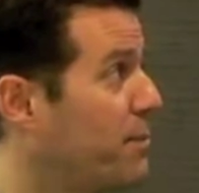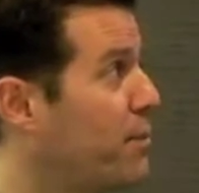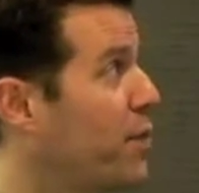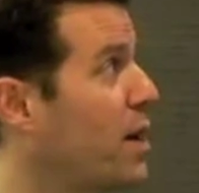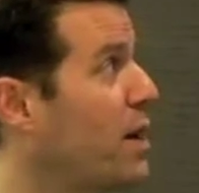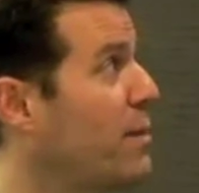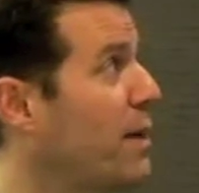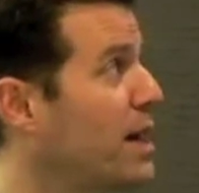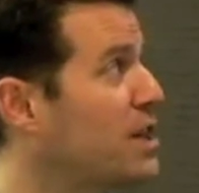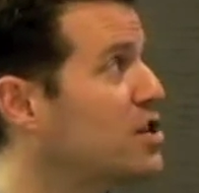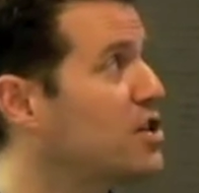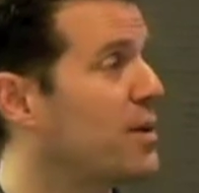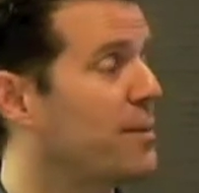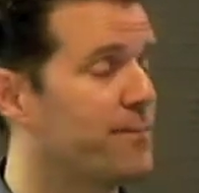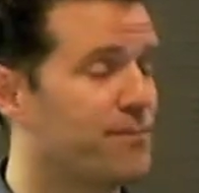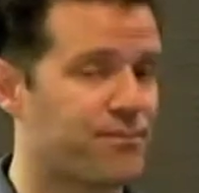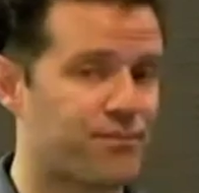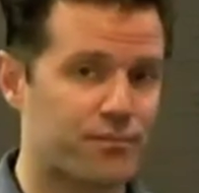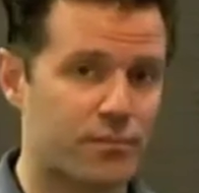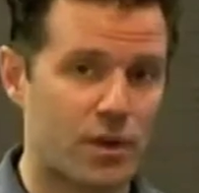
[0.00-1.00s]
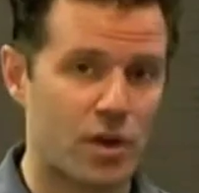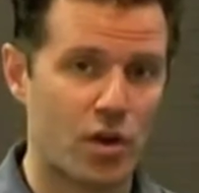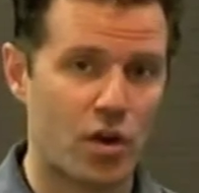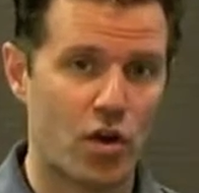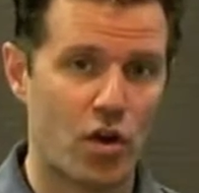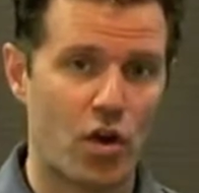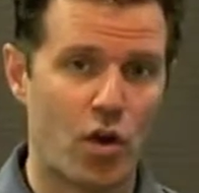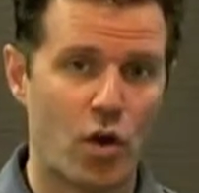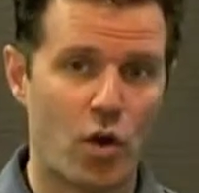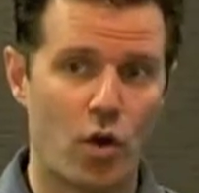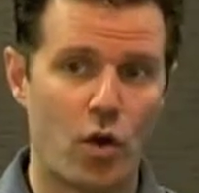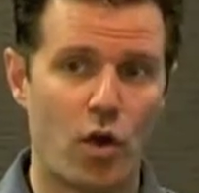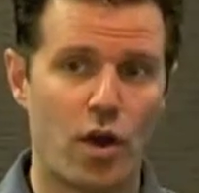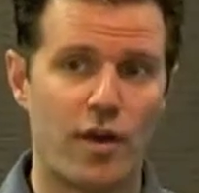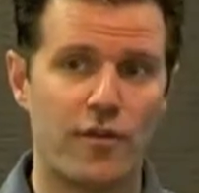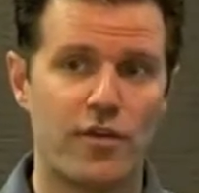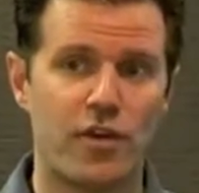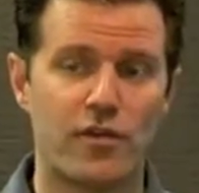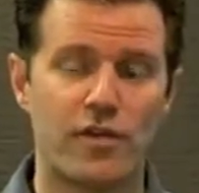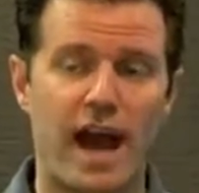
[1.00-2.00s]
pretty much,
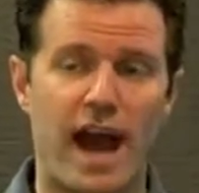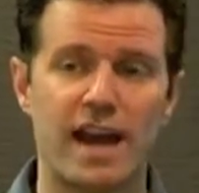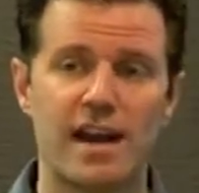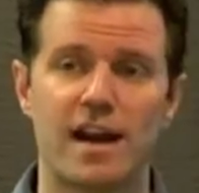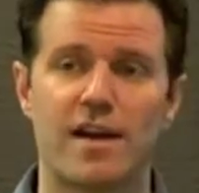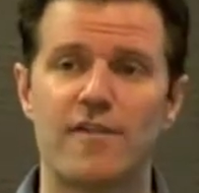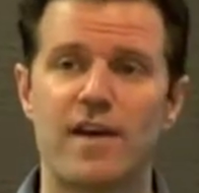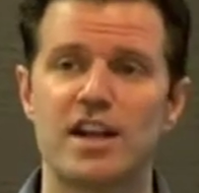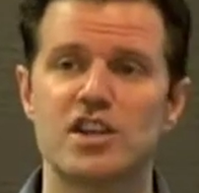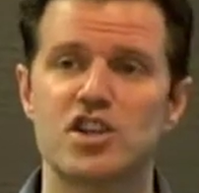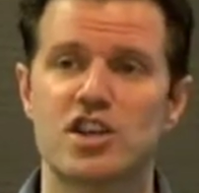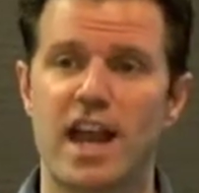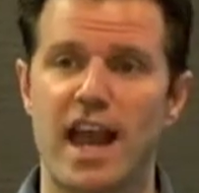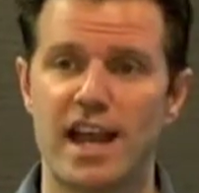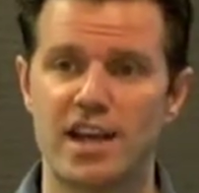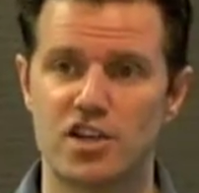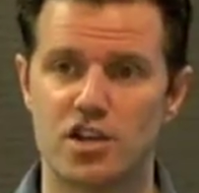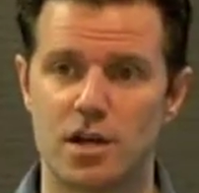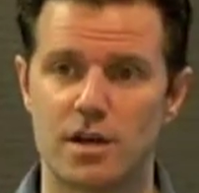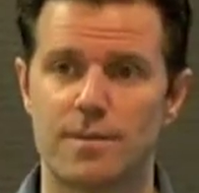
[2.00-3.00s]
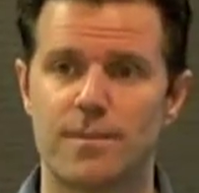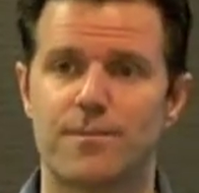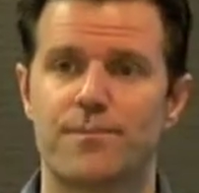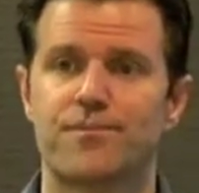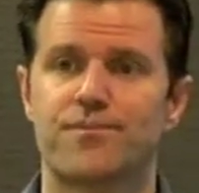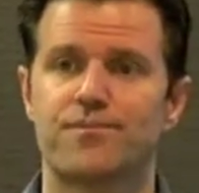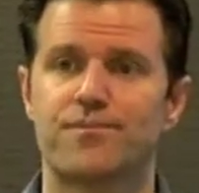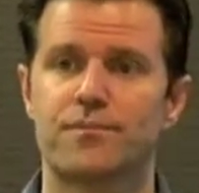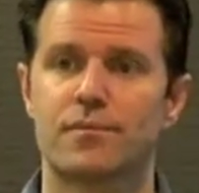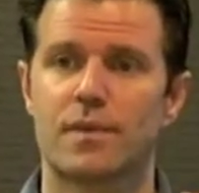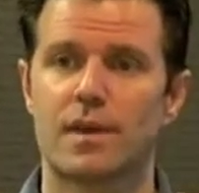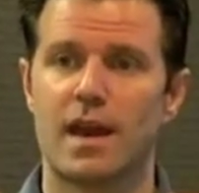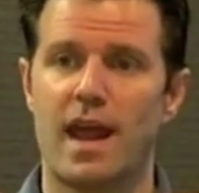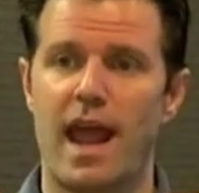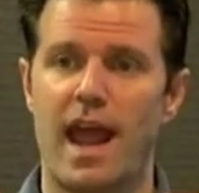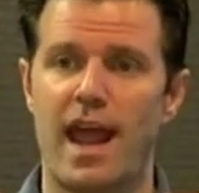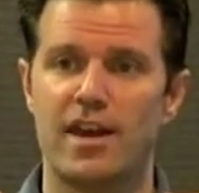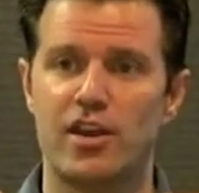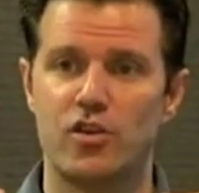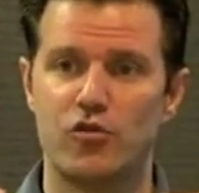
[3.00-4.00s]
if you've got enough education
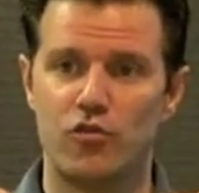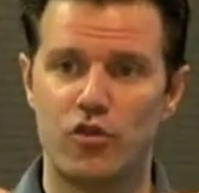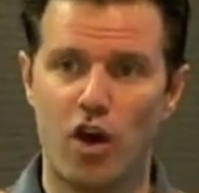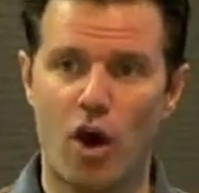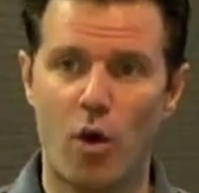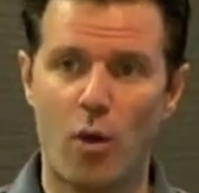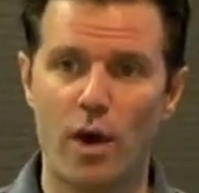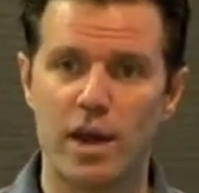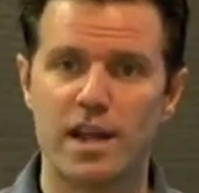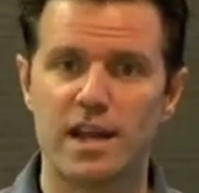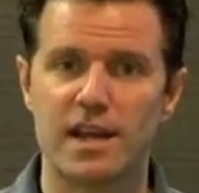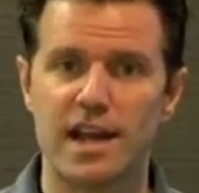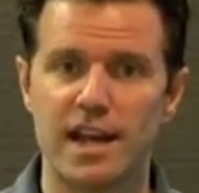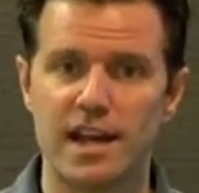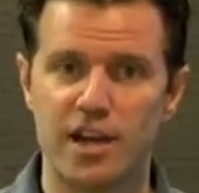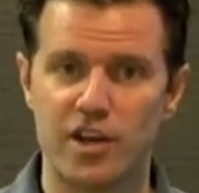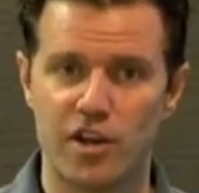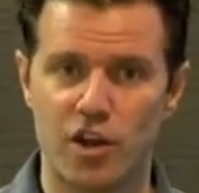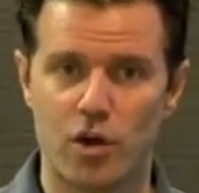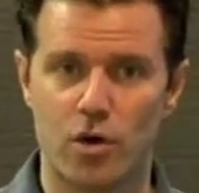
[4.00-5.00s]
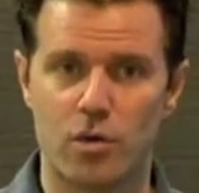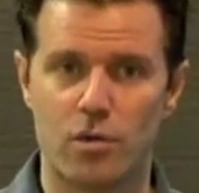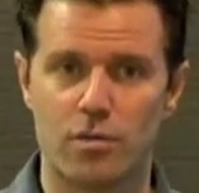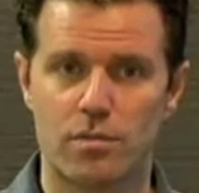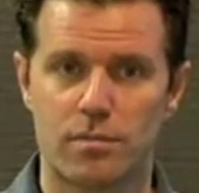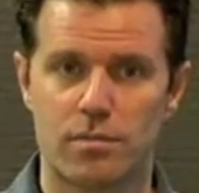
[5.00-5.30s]
and you know what you need to do,